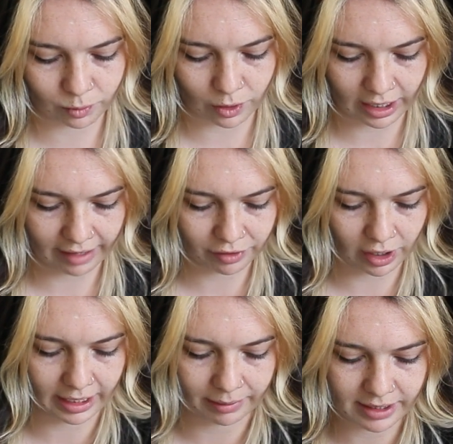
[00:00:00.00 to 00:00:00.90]
what I've
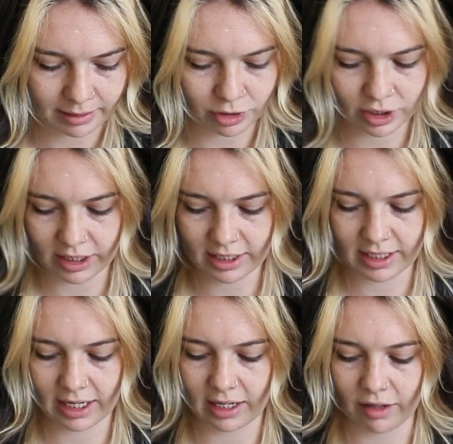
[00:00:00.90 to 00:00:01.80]
got anyway, so I'm just going to
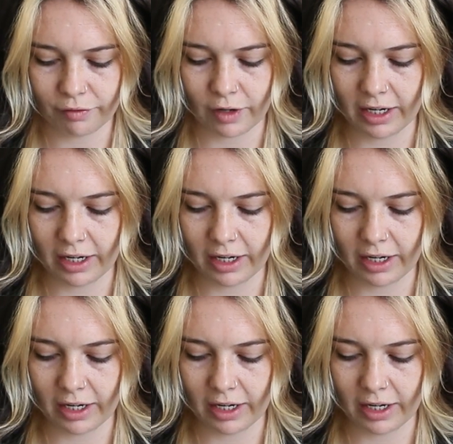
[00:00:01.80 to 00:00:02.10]
stick it in the front.